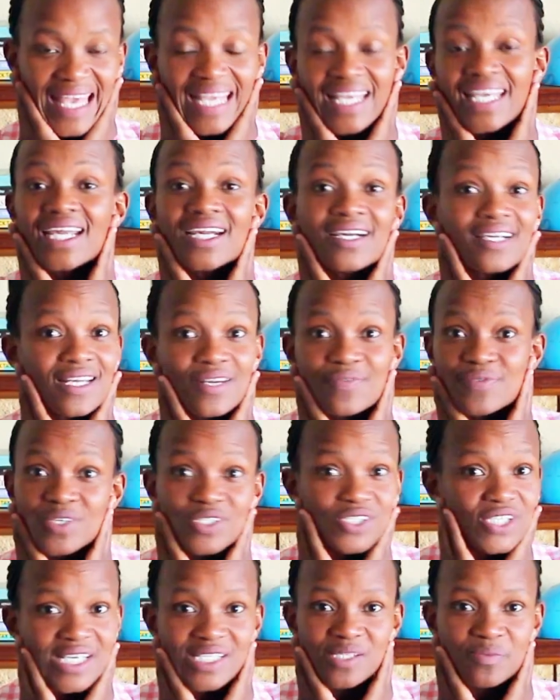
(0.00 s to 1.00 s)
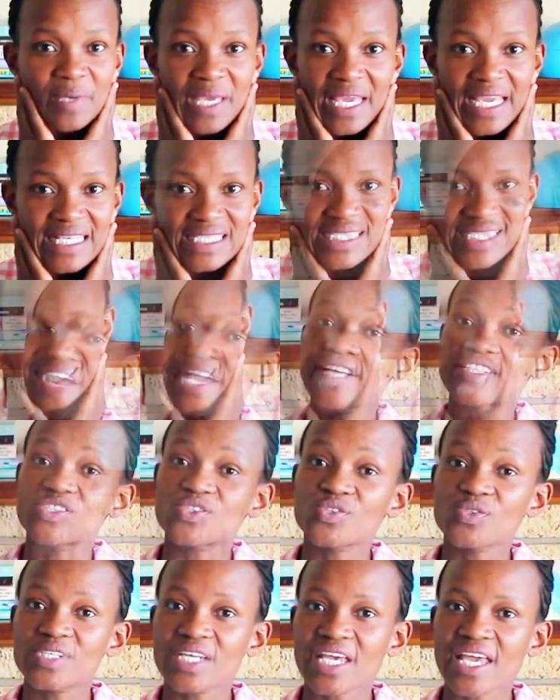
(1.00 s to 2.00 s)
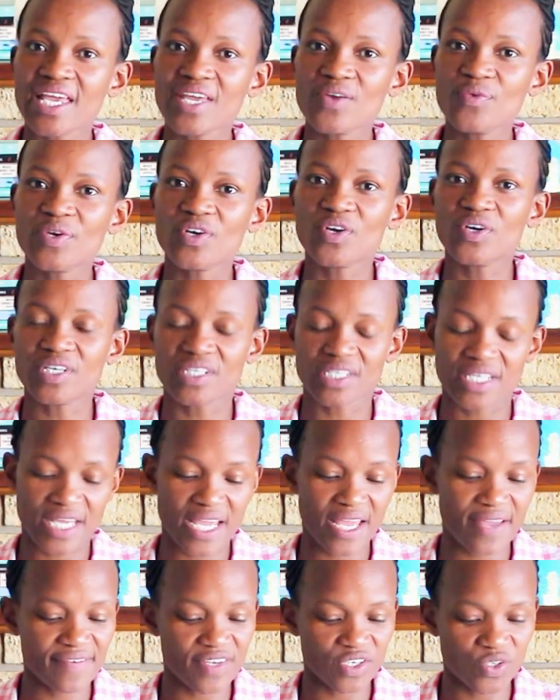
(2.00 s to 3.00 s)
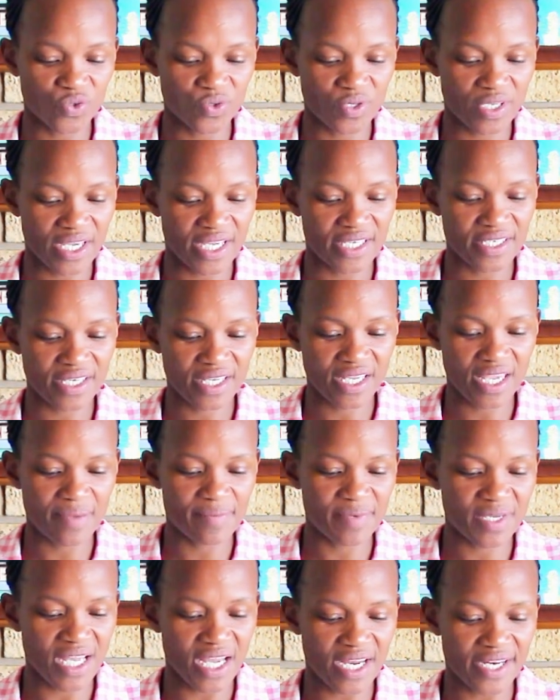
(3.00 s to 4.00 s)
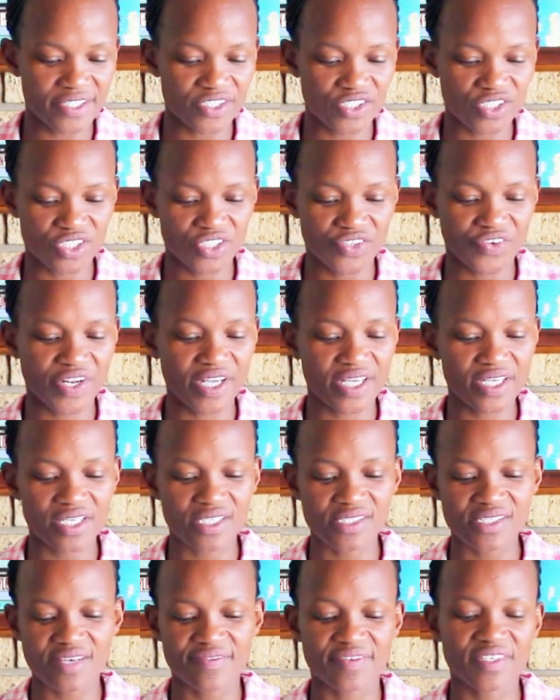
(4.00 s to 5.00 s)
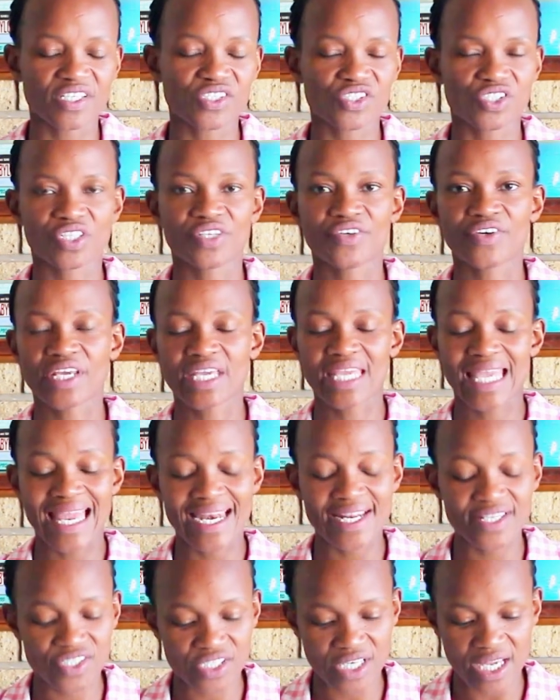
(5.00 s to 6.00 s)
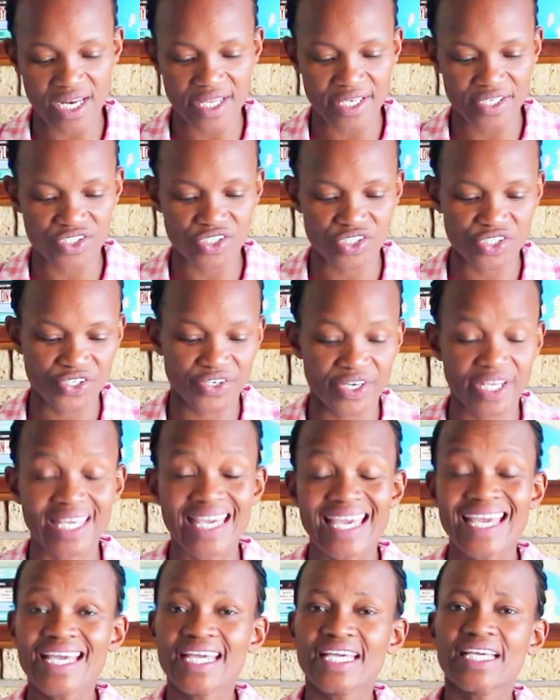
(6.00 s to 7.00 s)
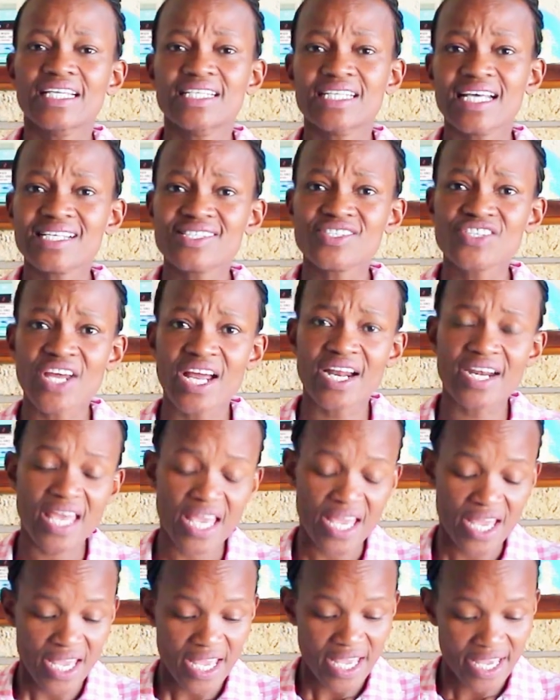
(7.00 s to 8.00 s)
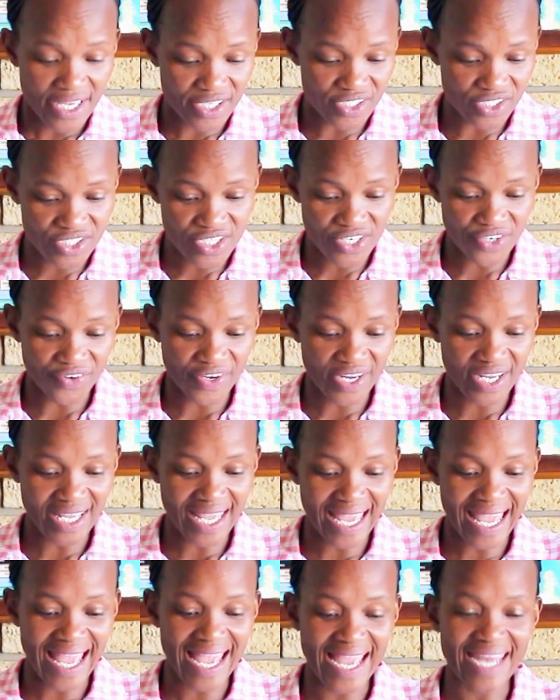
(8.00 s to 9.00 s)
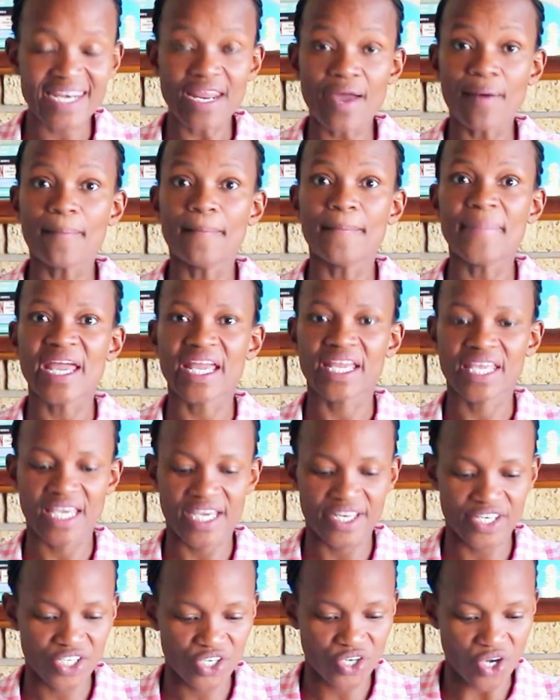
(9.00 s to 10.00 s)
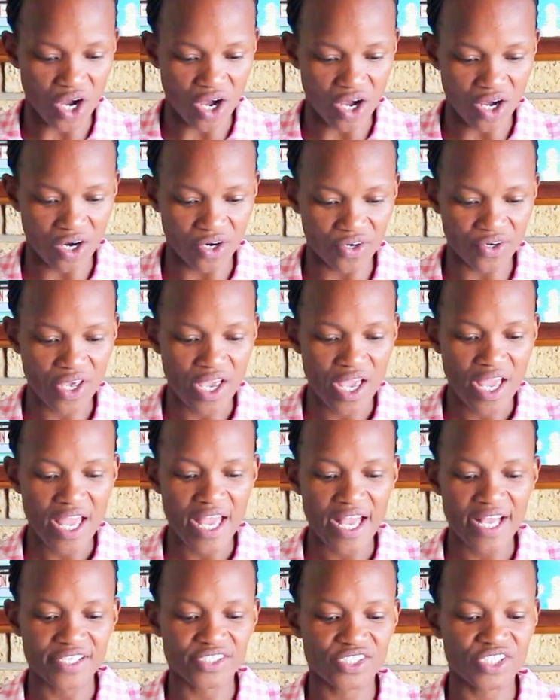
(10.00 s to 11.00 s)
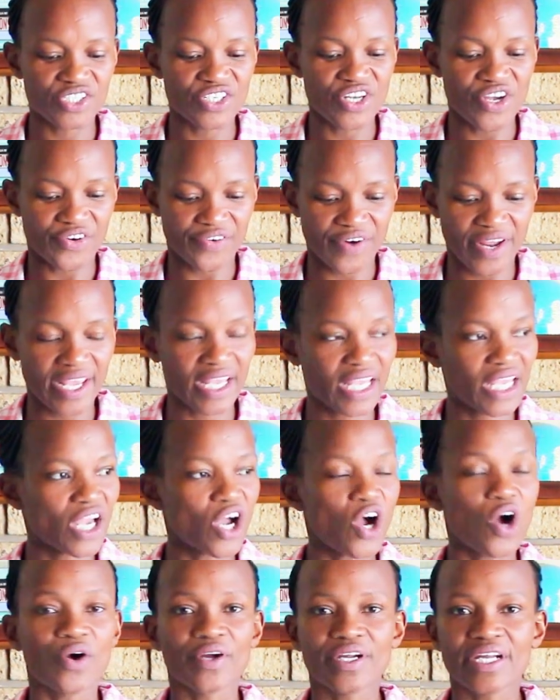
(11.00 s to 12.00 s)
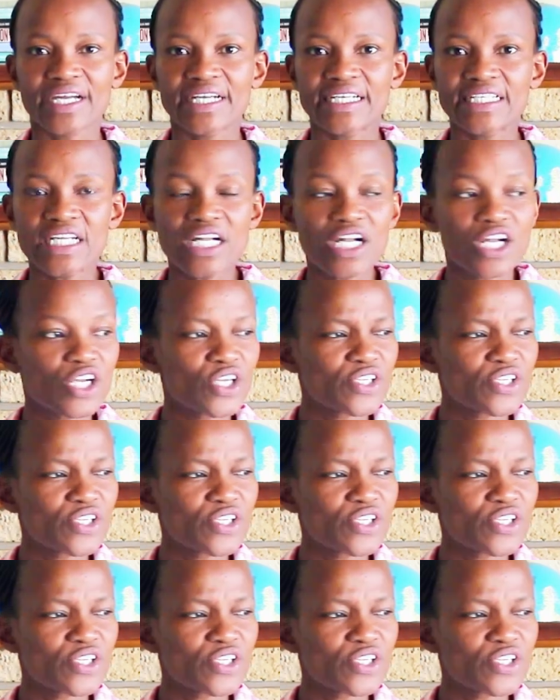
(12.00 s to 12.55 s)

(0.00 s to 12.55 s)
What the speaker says: Get ready for chest pains. All right, today we're gonna have a look at chemical engineering, civil engineering, electrical engineering, industrial engineering, and mechanical engineering, okay?